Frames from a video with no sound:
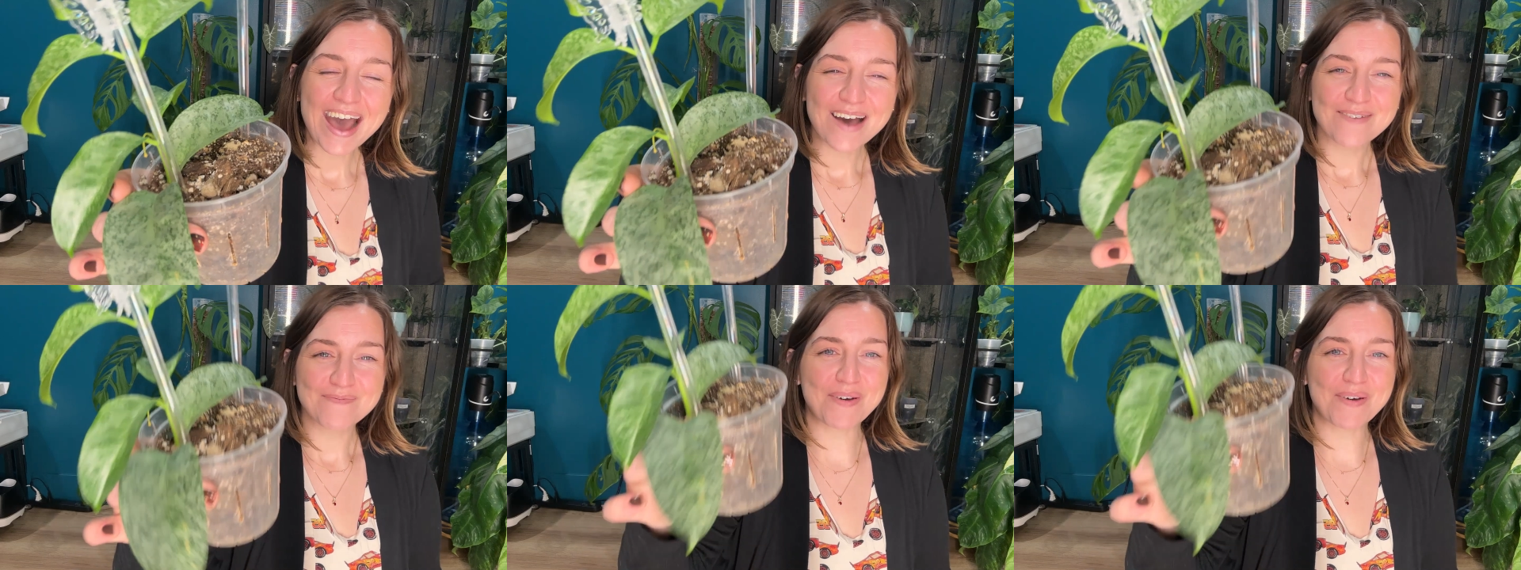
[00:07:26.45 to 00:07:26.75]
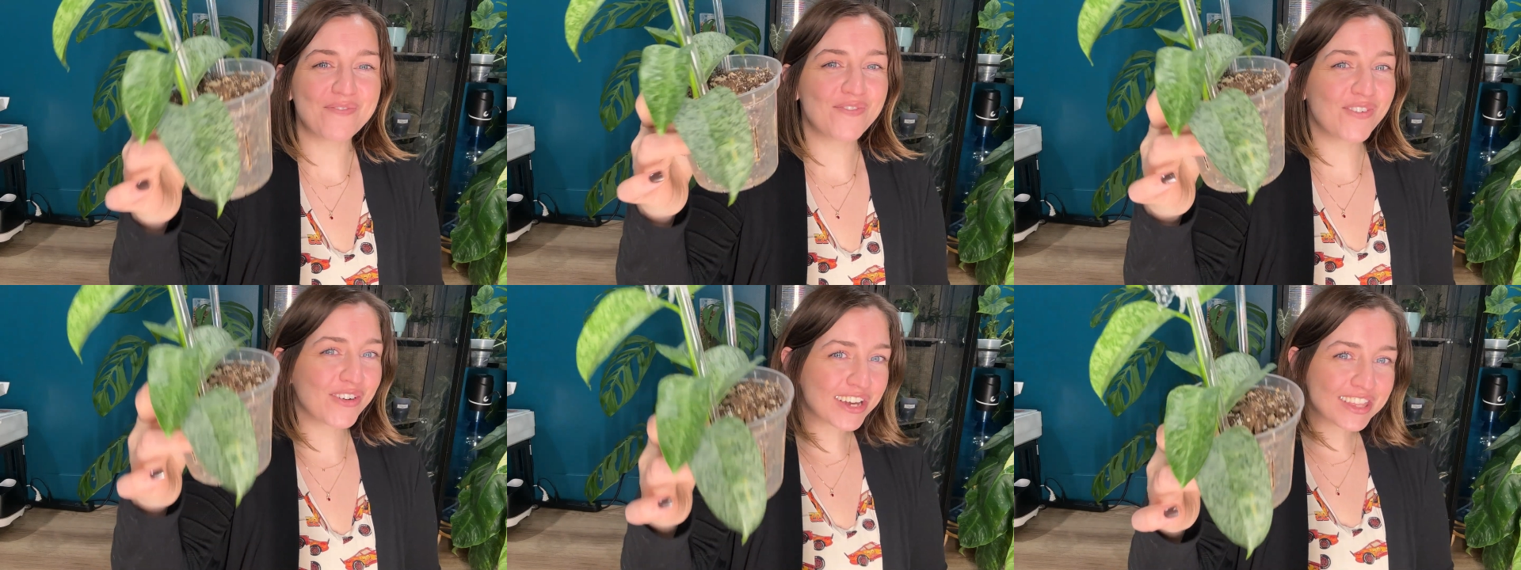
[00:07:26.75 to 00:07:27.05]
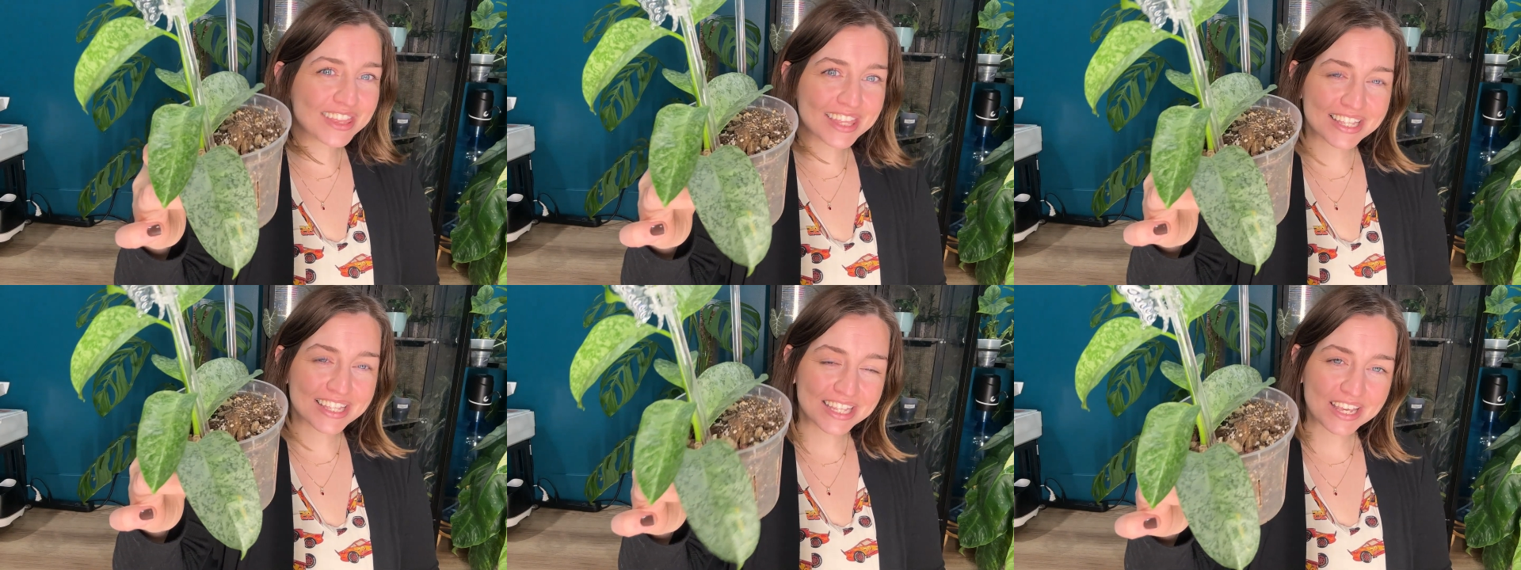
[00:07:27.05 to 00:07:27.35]
But for a
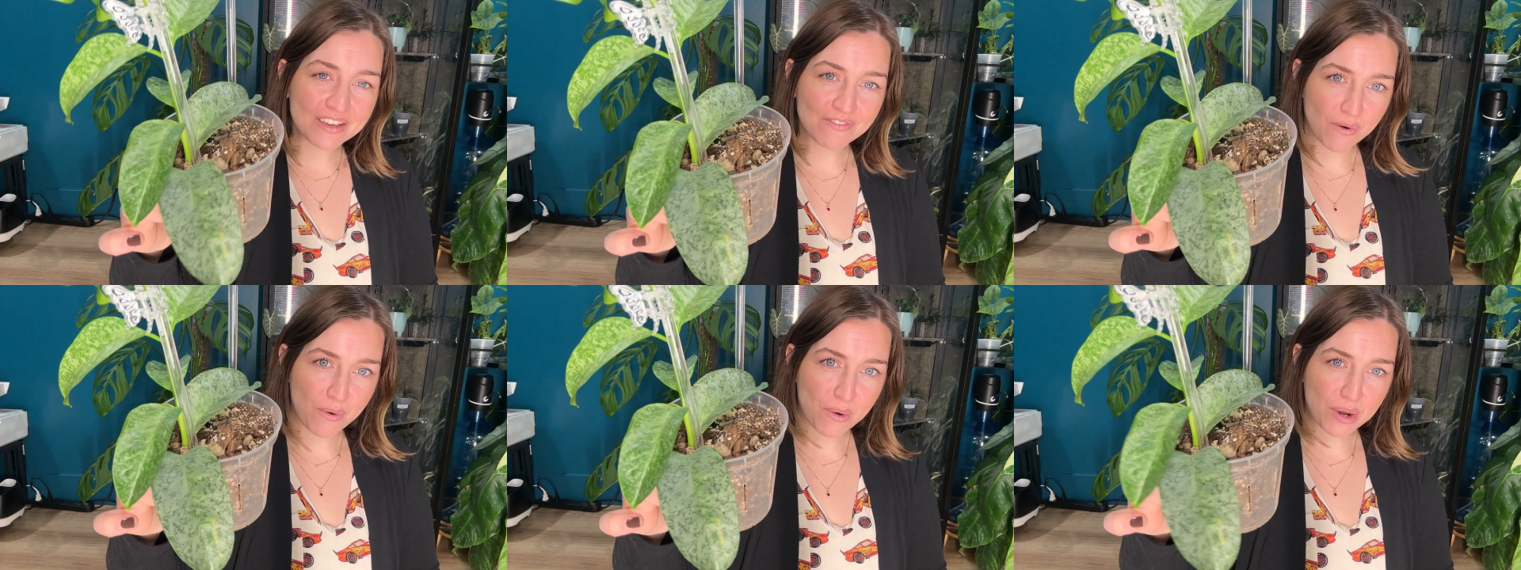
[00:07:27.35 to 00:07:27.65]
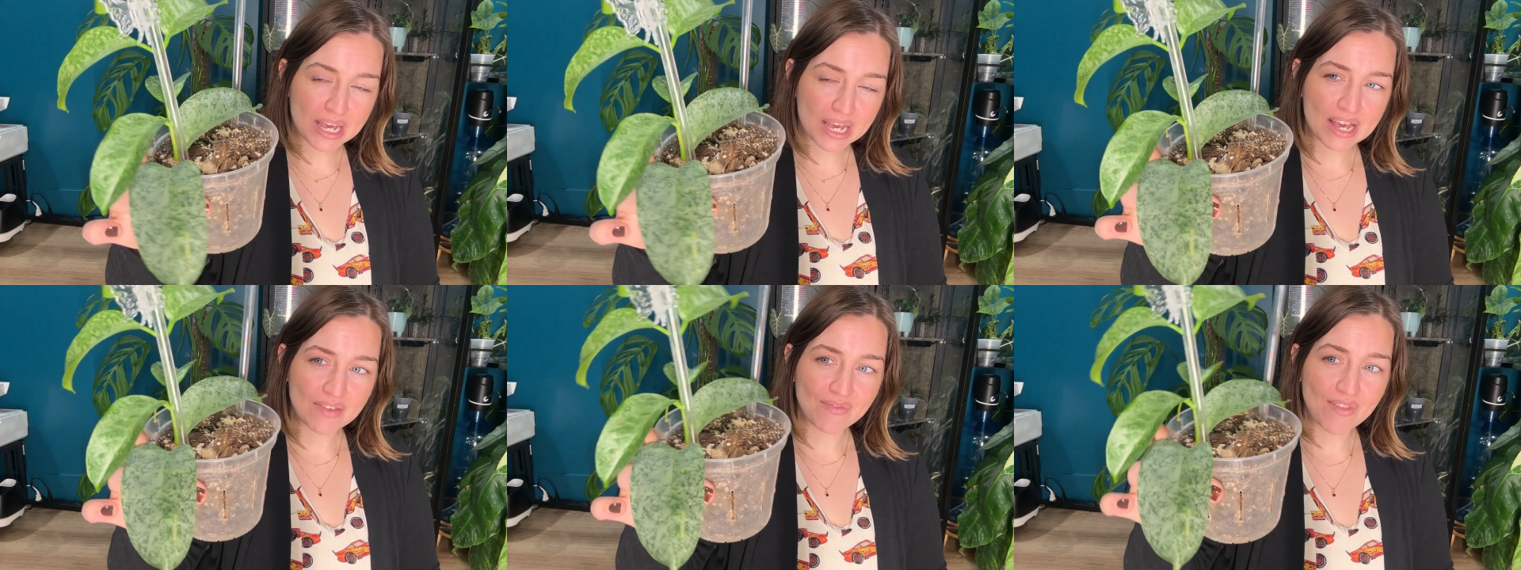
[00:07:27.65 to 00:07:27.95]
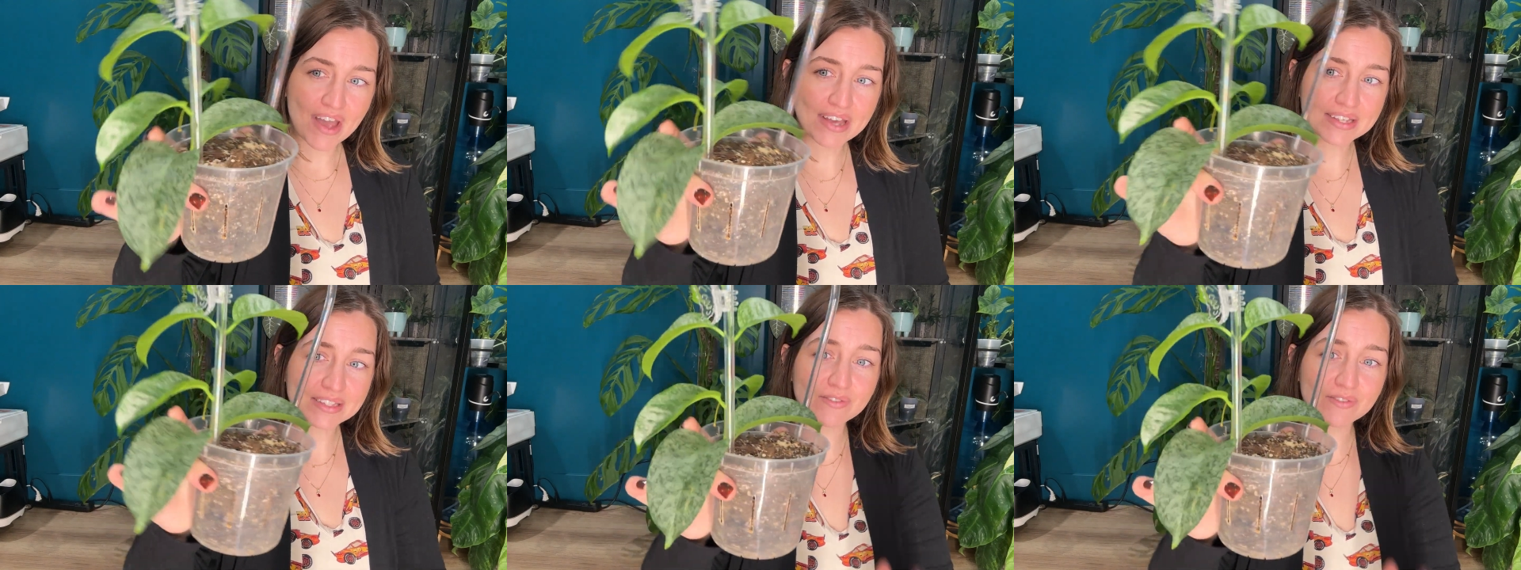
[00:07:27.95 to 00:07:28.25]
thin leaf Hoya,
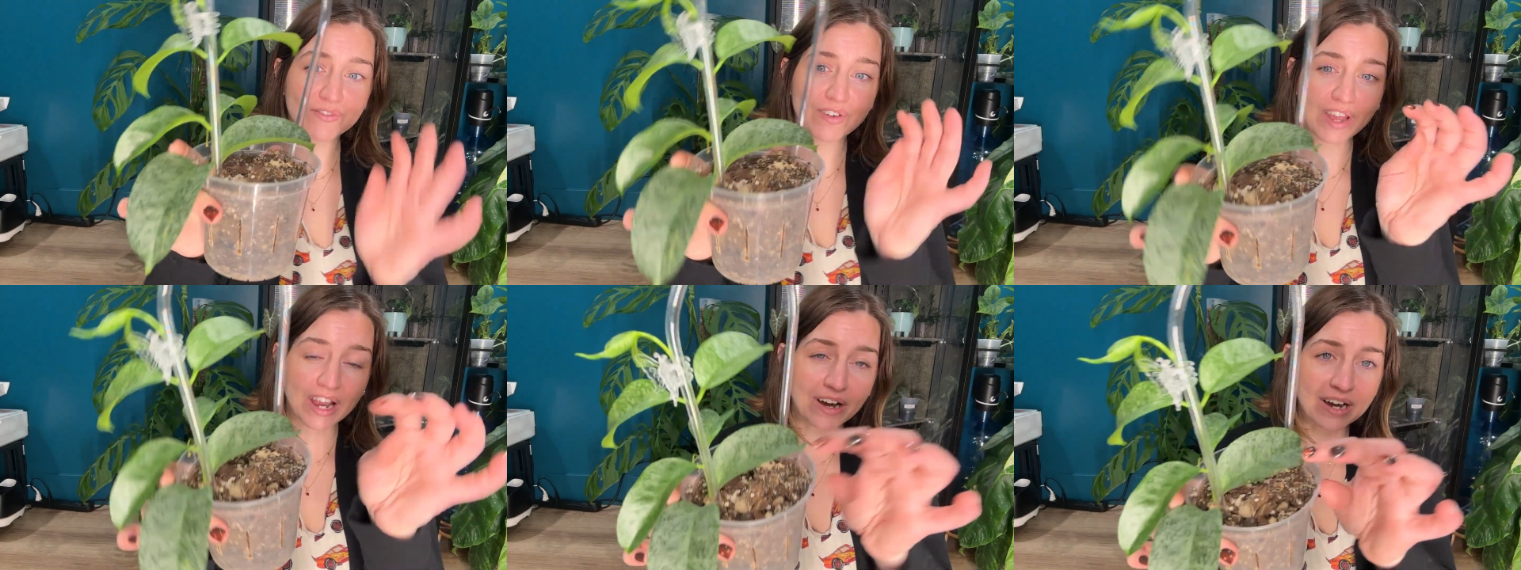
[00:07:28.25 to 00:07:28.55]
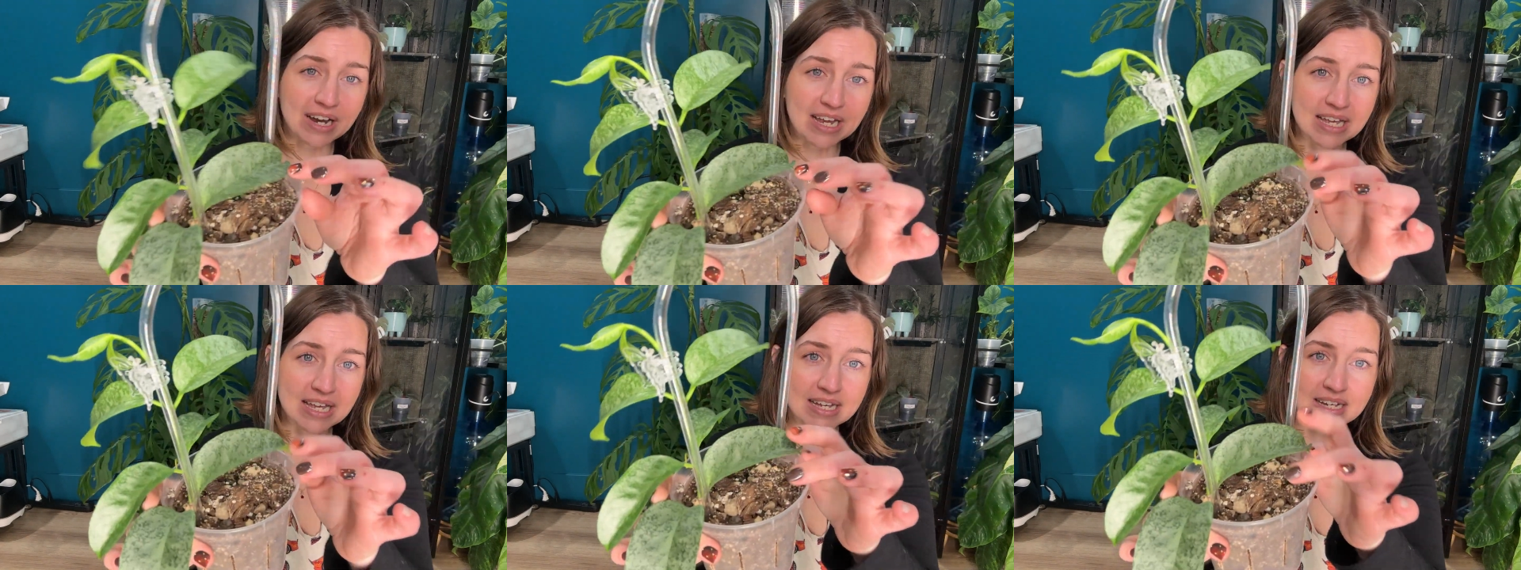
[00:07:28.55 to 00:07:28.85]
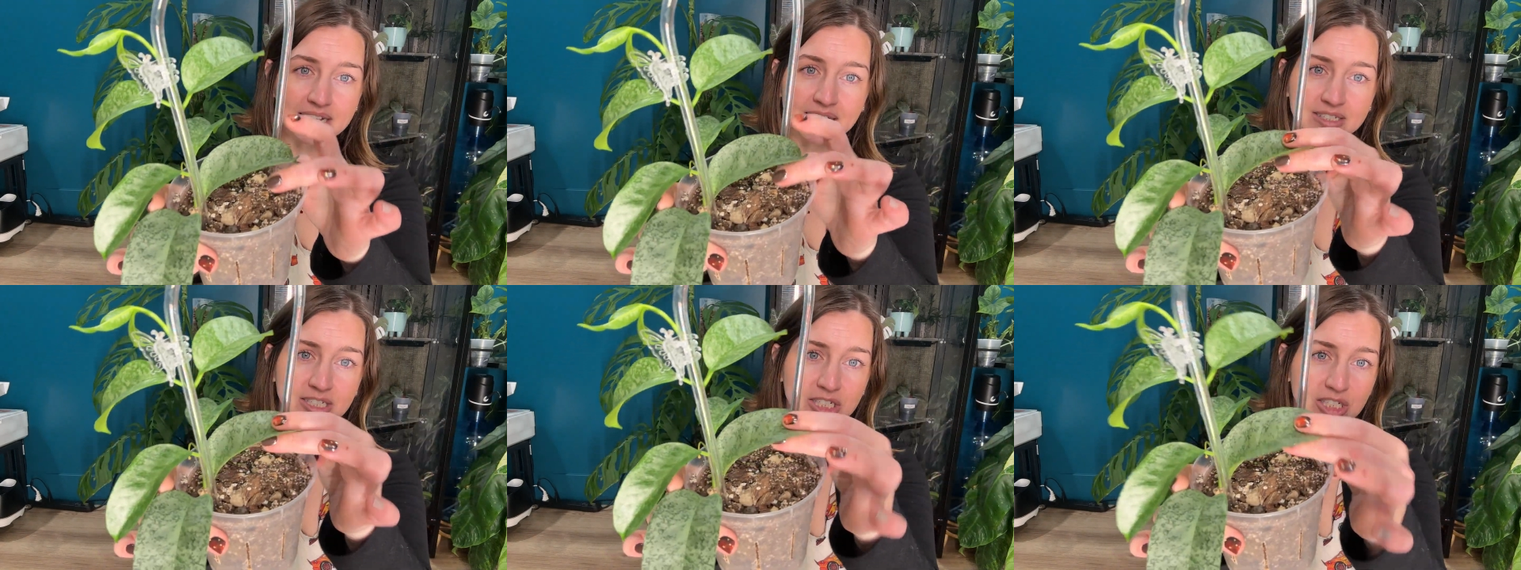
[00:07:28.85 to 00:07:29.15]
that is very
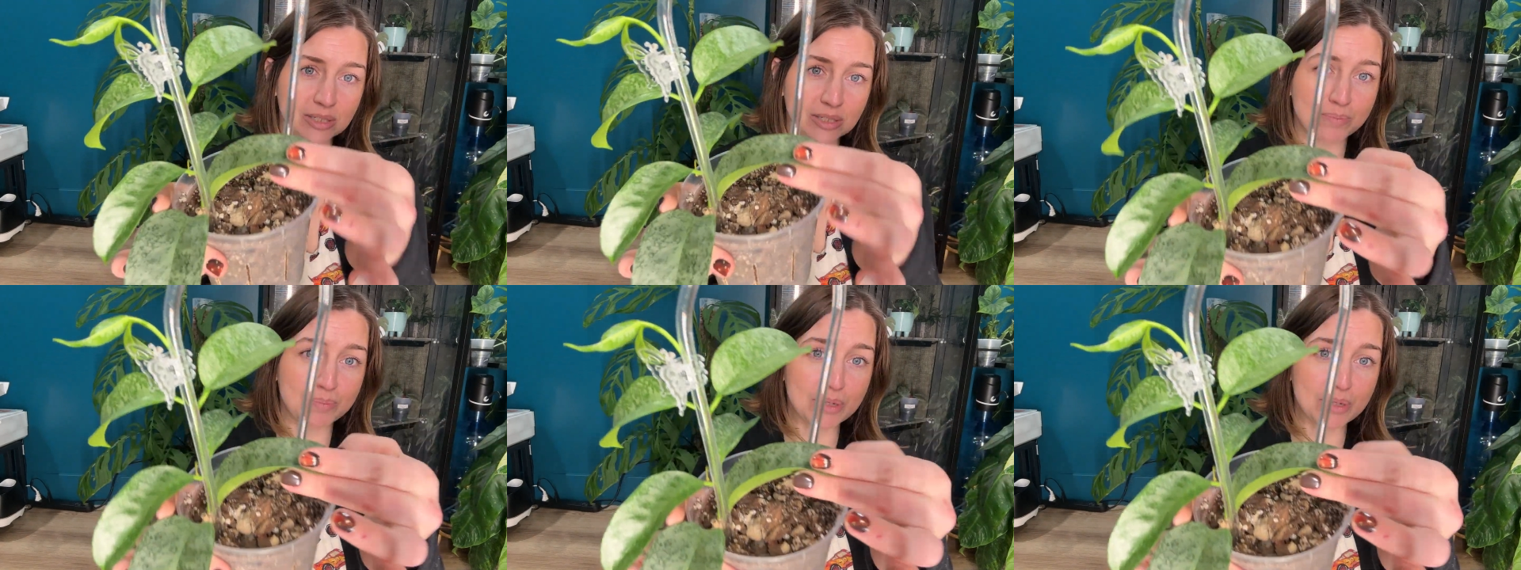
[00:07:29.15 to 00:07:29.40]
just